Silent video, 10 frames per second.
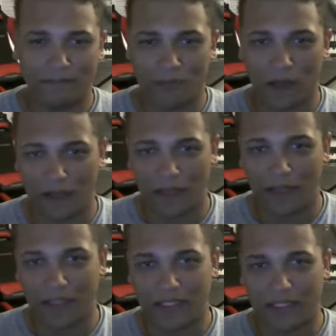on that
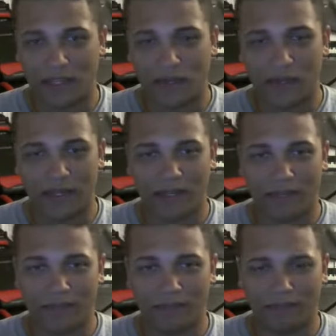list, then you might uh,
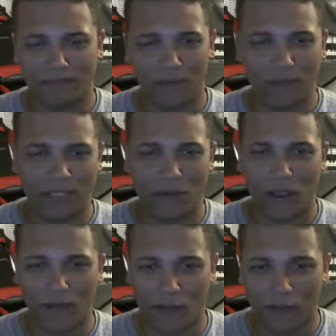probably see why
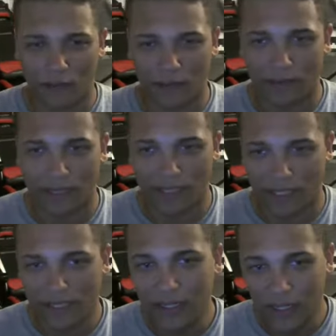if you read my books that
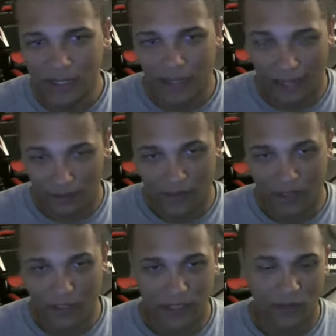I would
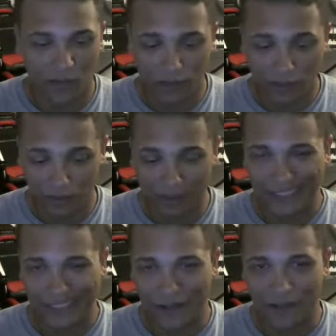consider the
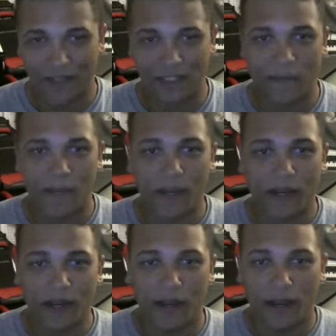military fantasy.
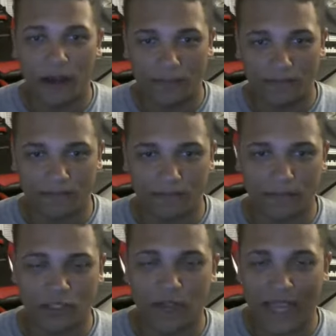Um,
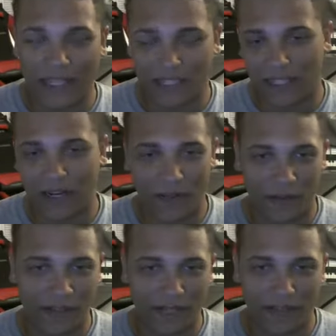but you can't just get on there.
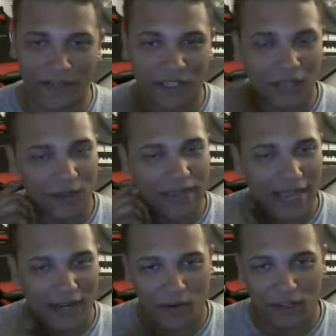Like there's other
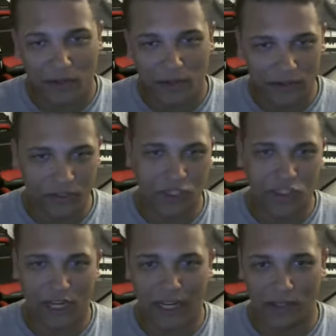categories where you can just
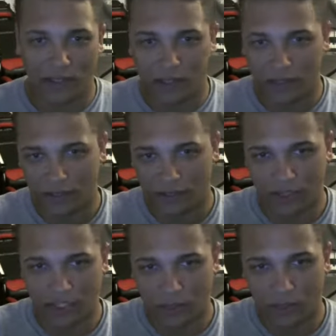change
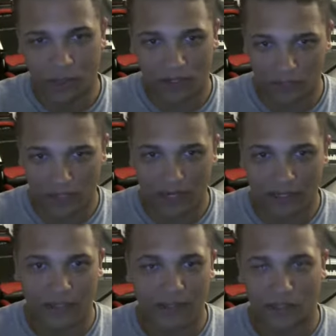in your book data.
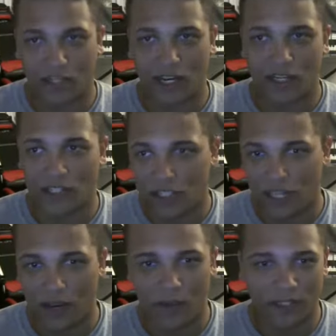You can change it and say,
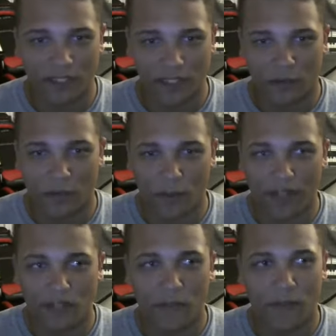oh, this is now
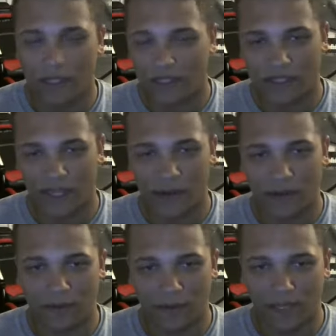romance. This is now
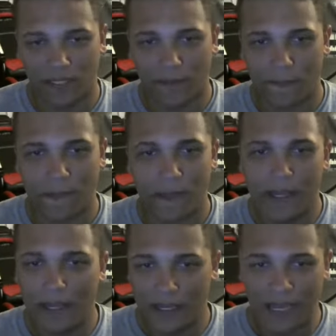epic fantasy.
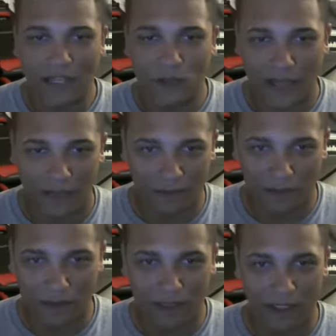You can't do that for
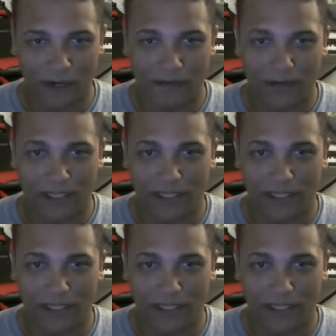military fantasy.